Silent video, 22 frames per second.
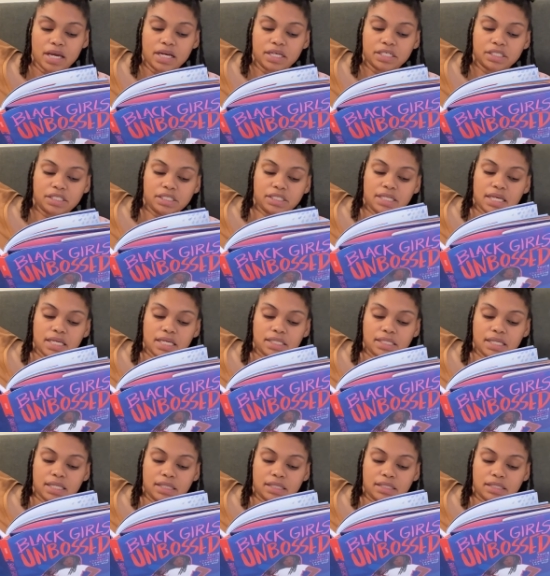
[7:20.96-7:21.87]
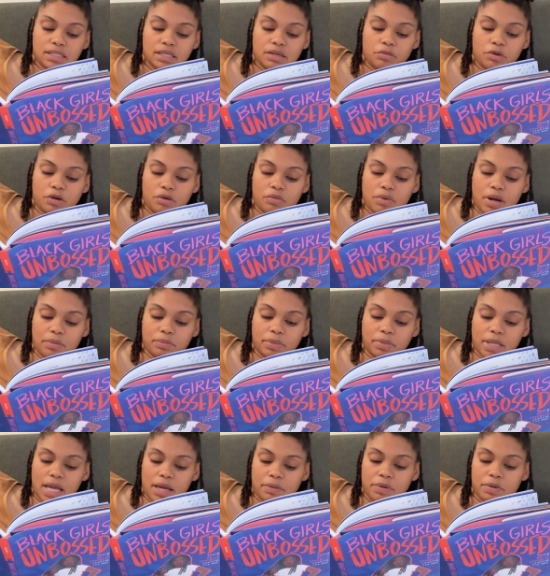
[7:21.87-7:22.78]
She says that the stigma around
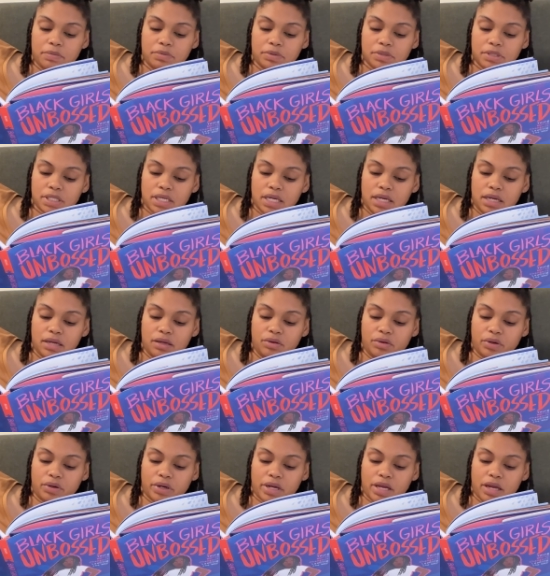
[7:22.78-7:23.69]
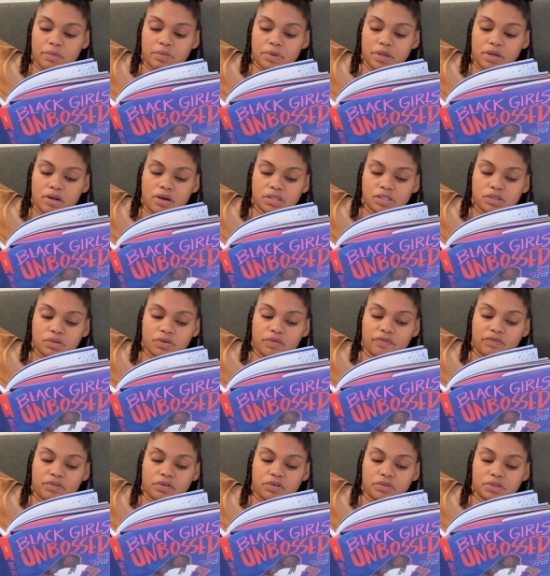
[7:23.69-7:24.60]
black people skiing or camping also
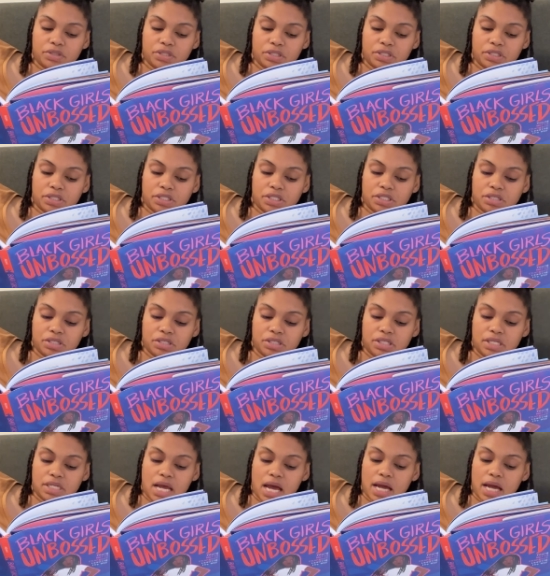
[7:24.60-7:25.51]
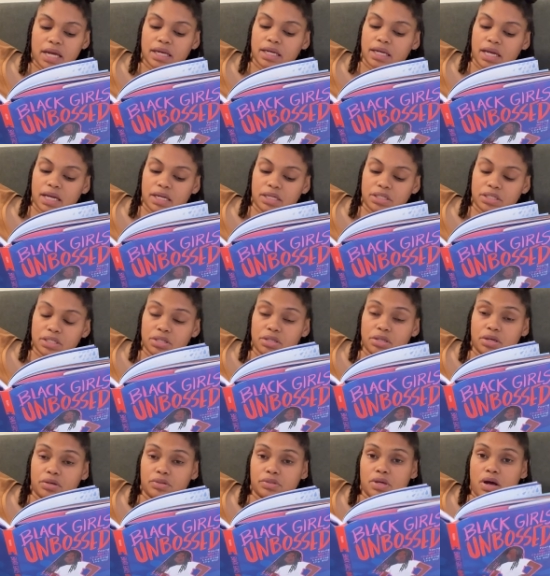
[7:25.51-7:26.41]
influenced her decision to not engage in
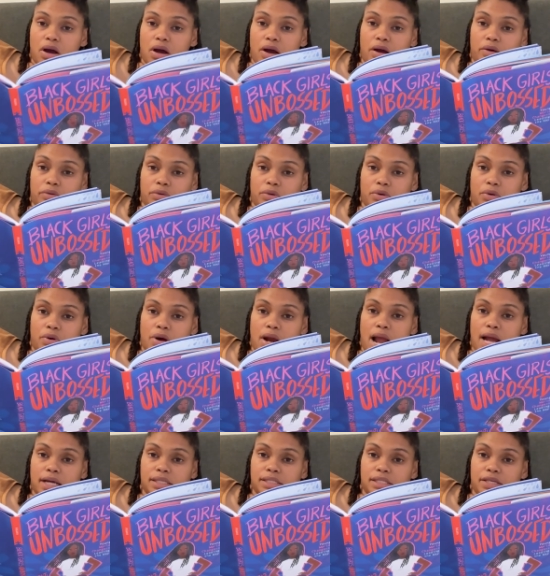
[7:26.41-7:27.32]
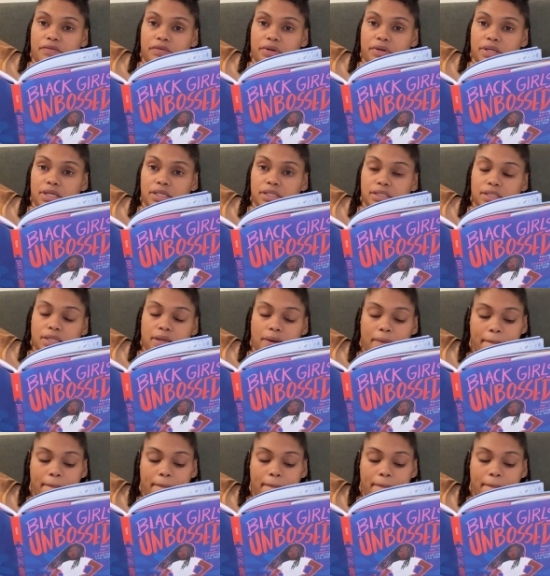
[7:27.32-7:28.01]
those outdoor activities.